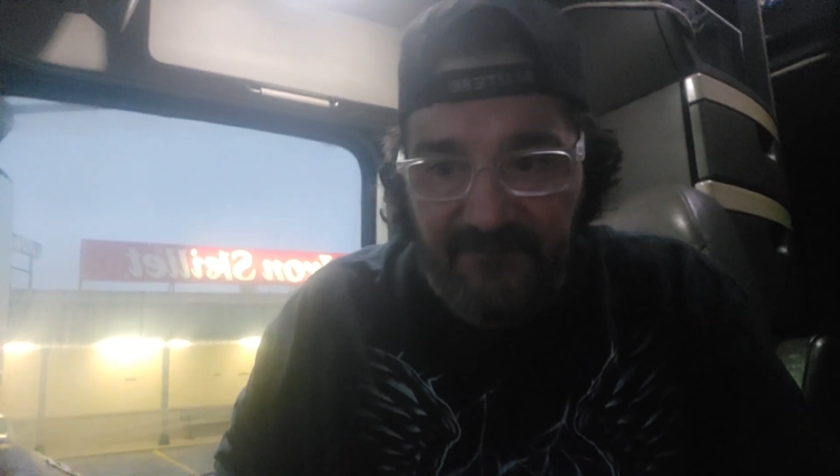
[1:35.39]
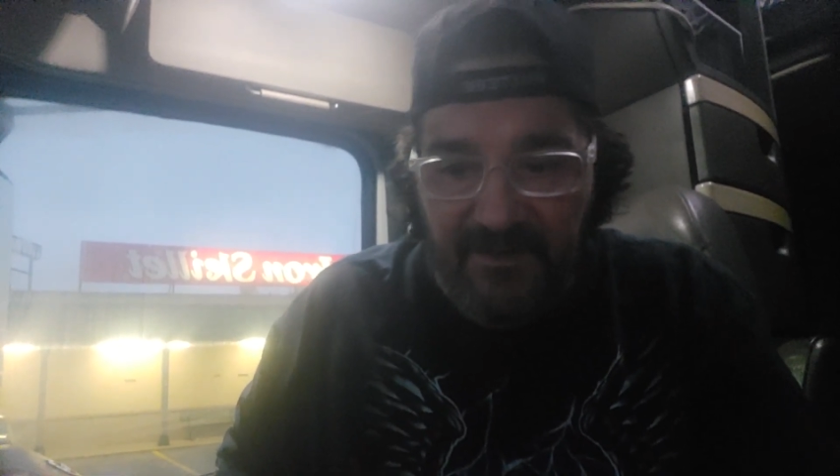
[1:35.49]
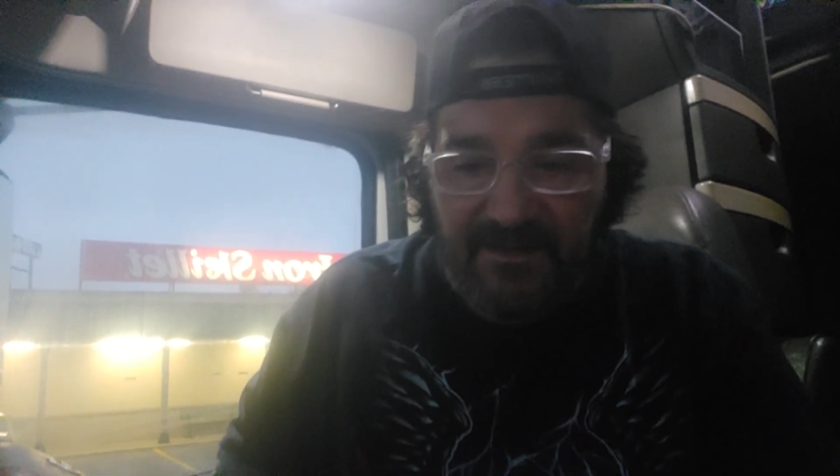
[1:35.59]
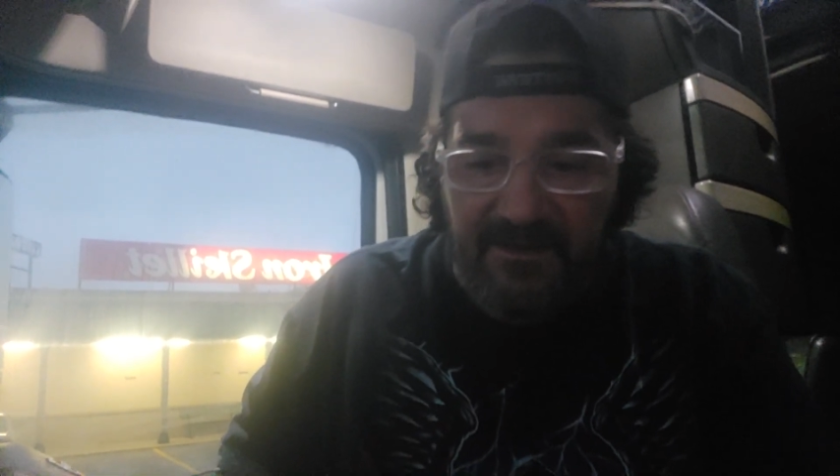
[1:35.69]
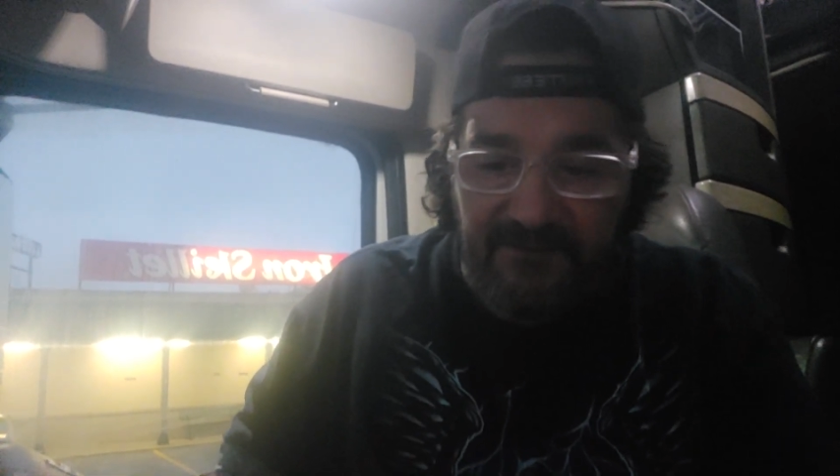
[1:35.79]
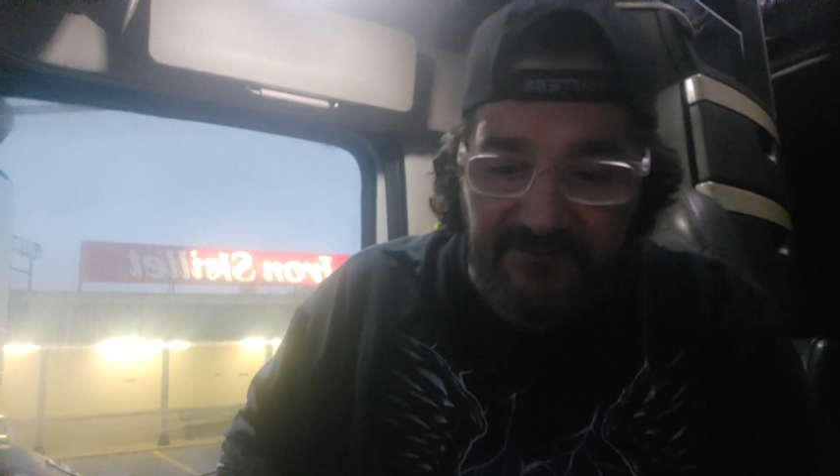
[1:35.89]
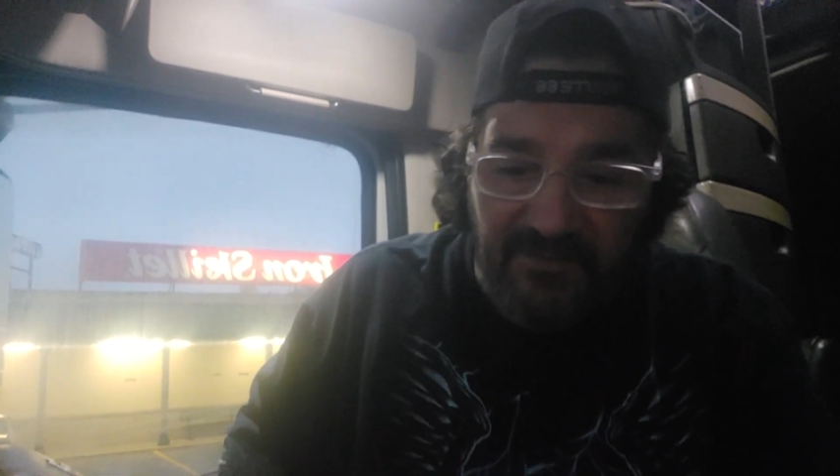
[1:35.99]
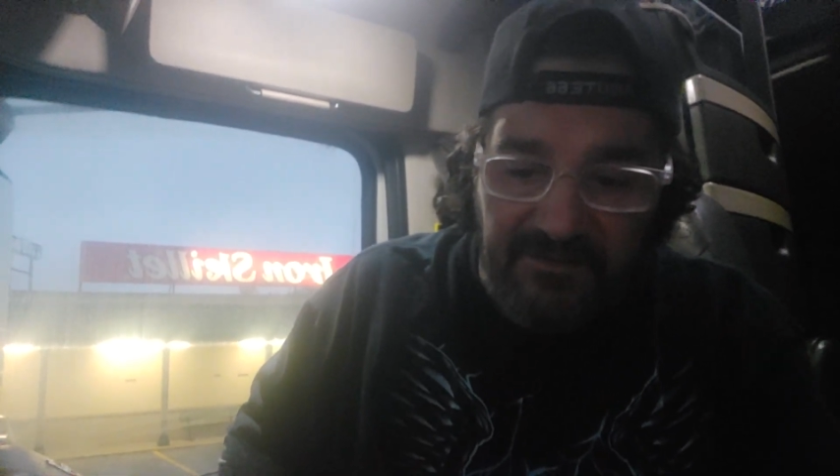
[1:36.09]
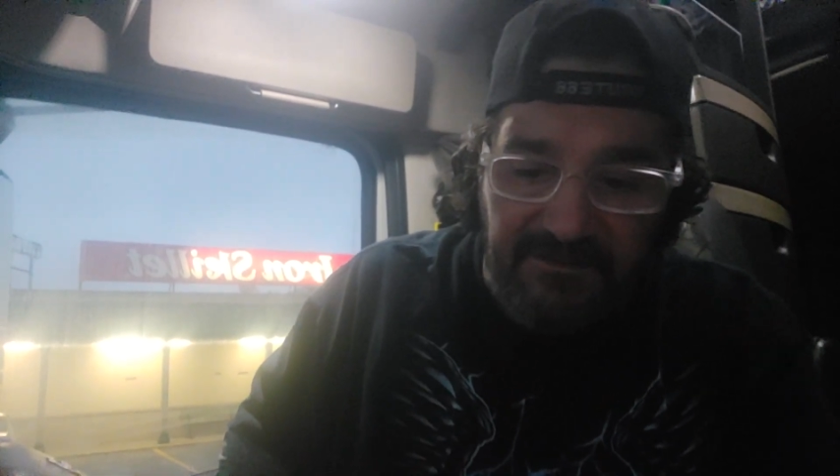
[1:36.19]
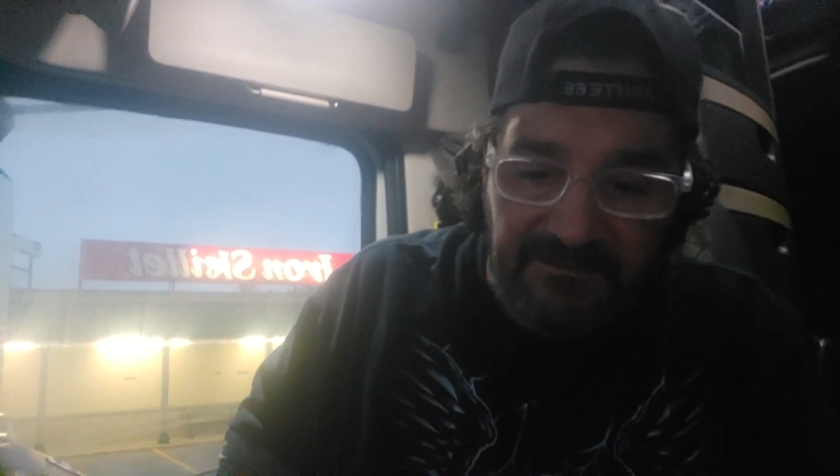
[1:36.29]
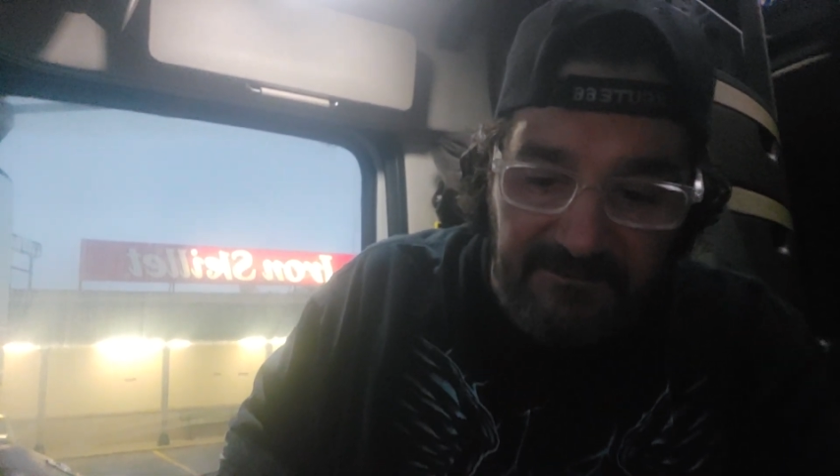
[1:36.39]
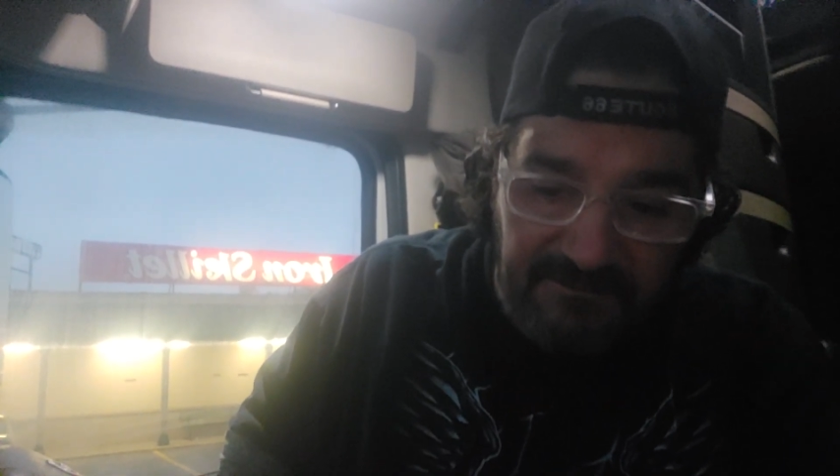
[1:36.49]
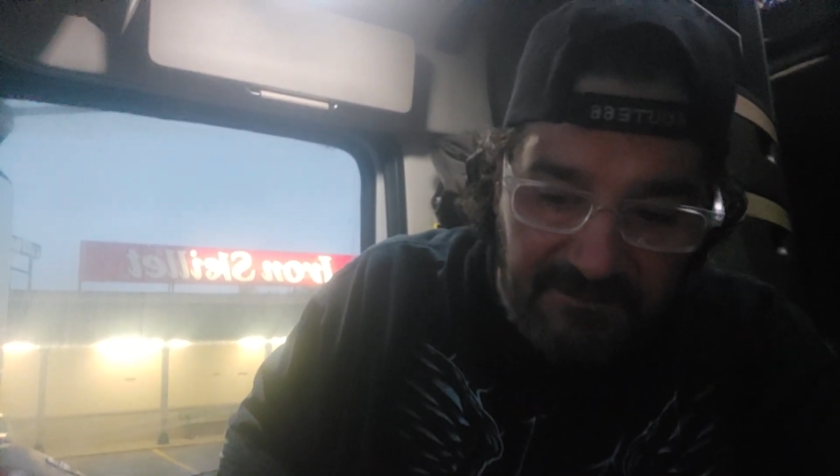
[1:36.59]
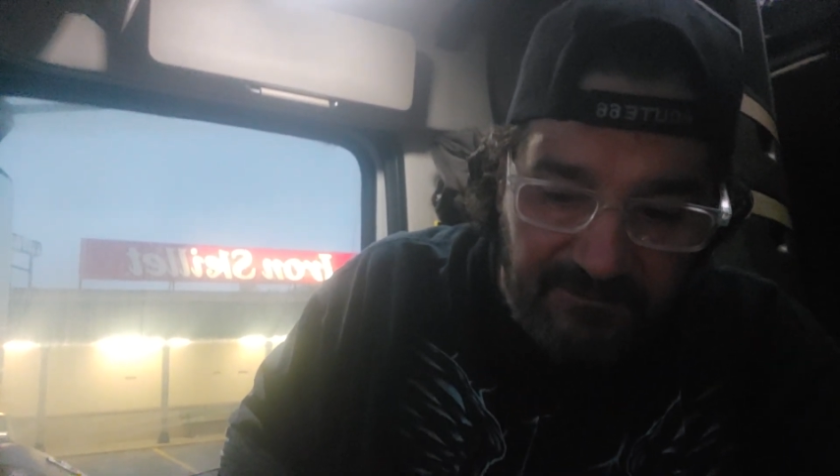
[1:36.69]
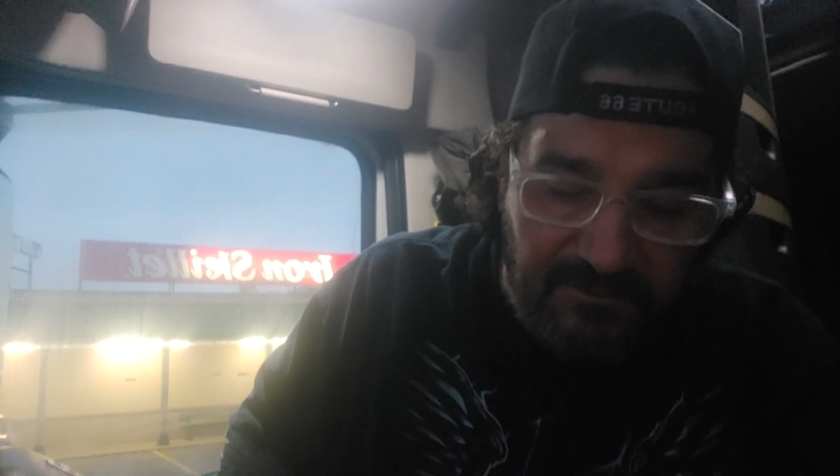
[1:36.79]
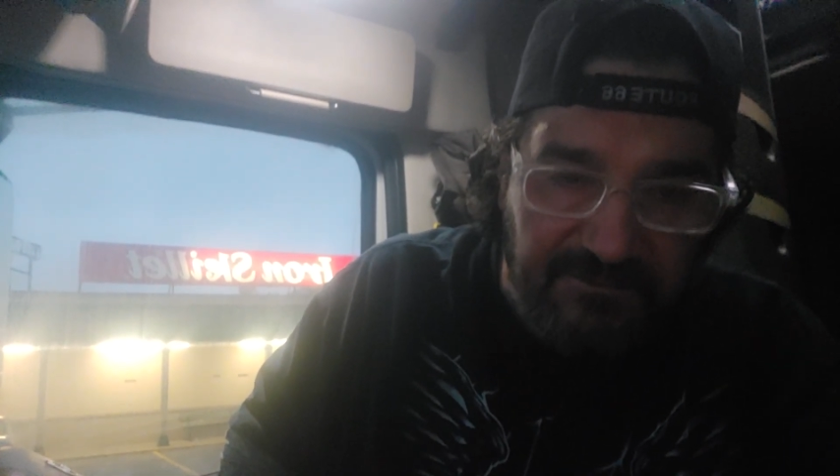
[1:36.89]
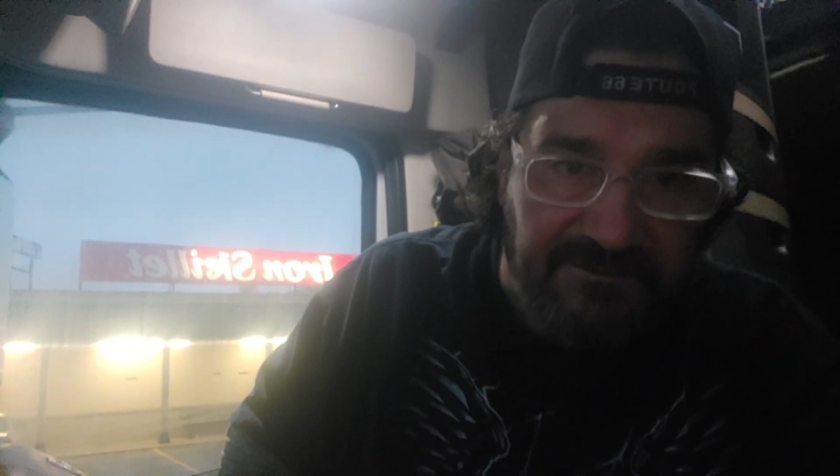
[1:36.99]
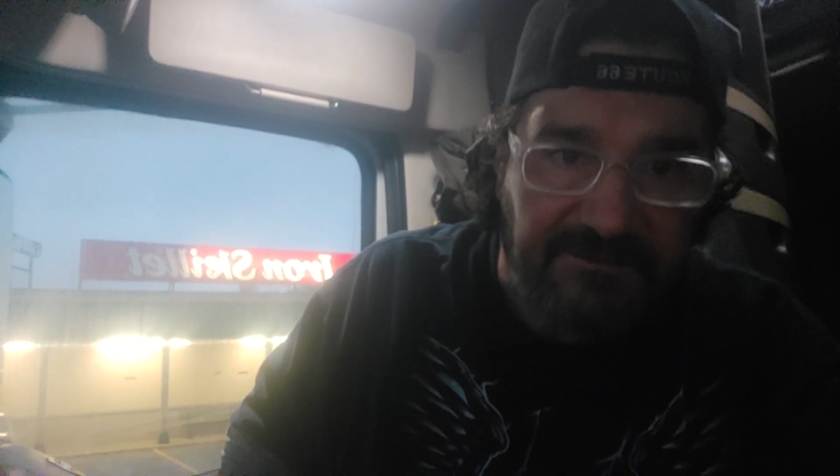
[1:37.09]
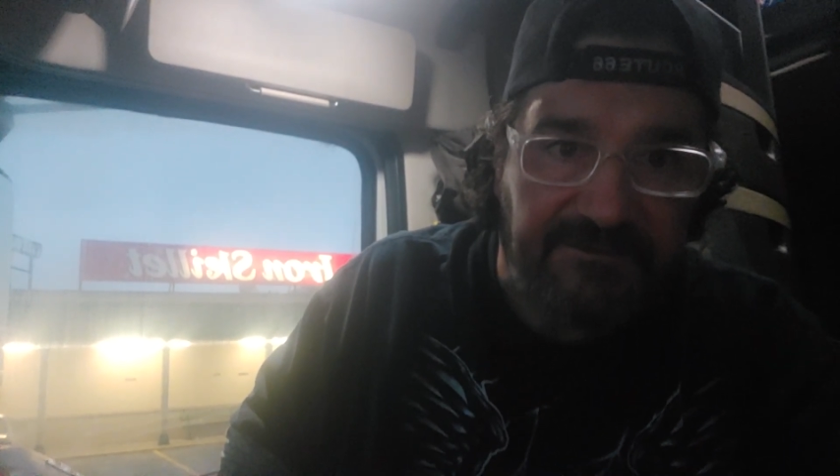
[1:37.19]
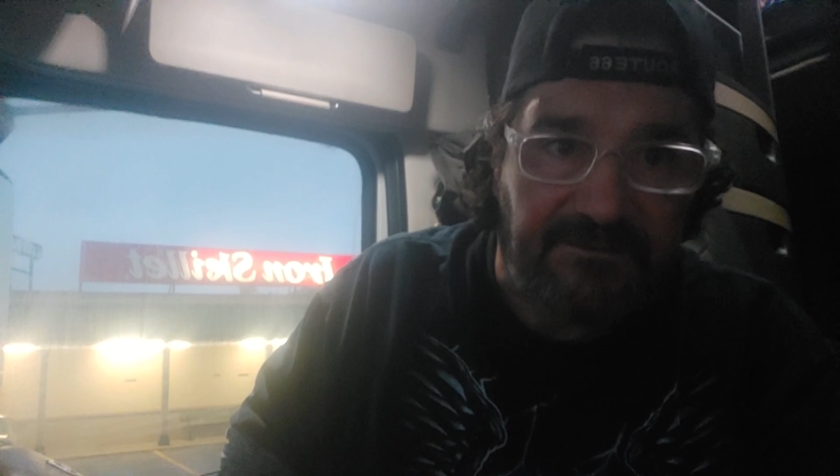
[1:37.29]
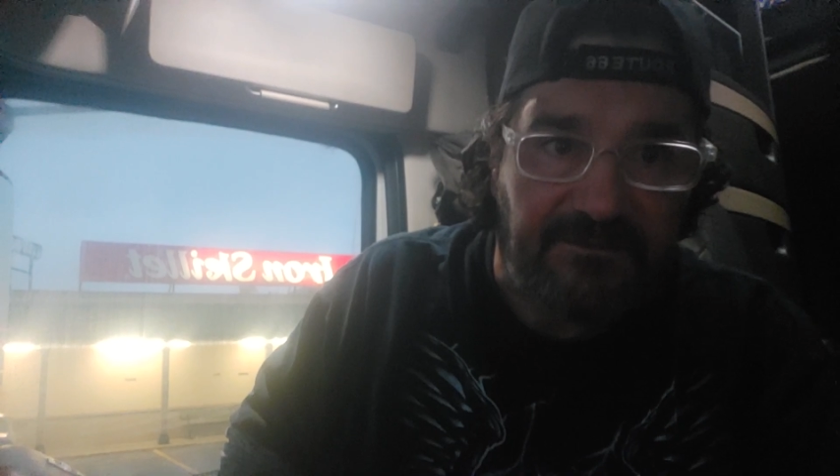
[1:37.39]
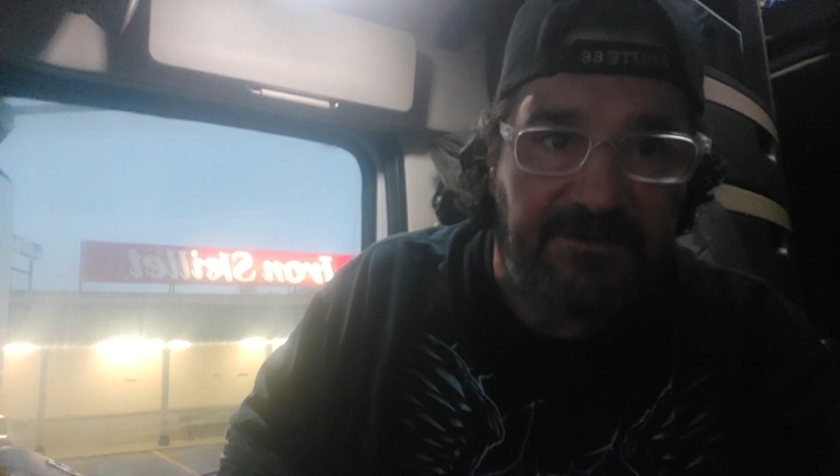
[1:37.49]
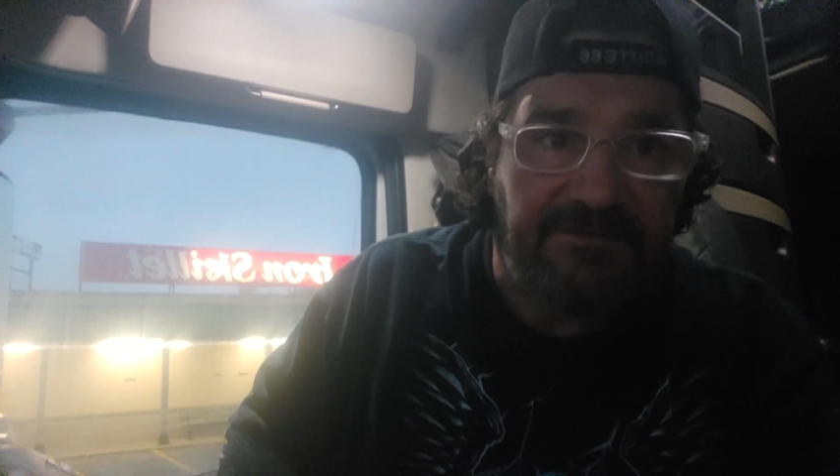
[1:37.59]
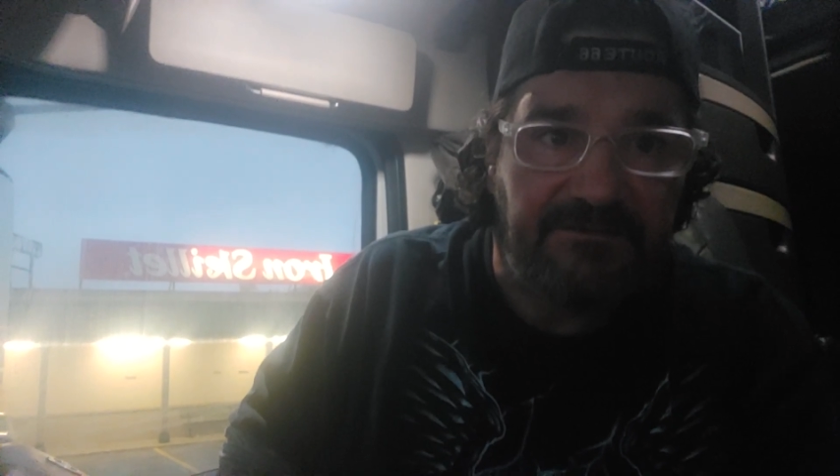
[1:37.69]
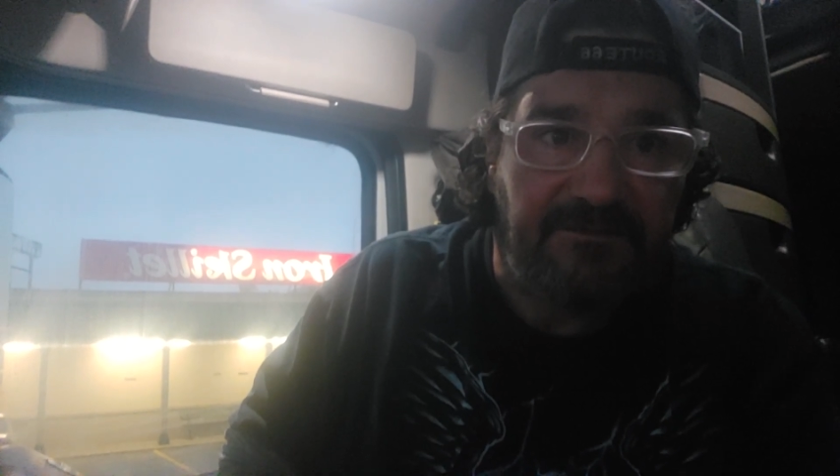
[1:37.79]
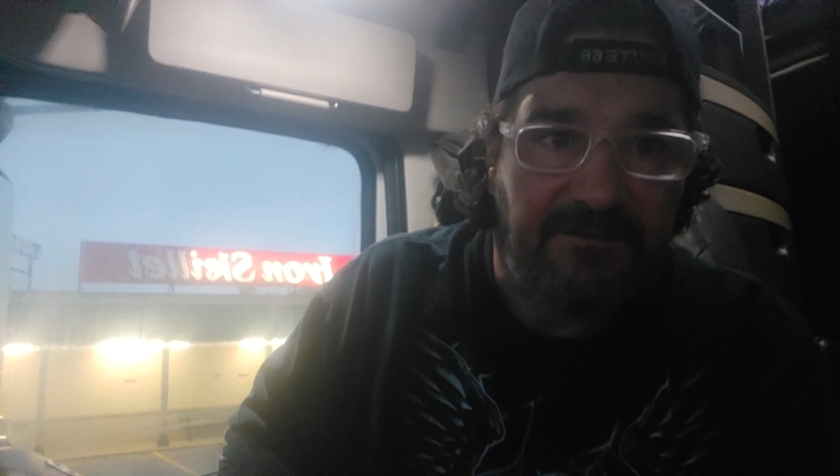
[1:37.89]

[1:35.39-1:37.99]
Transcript: 5:30 Central, 6:30 Eastern.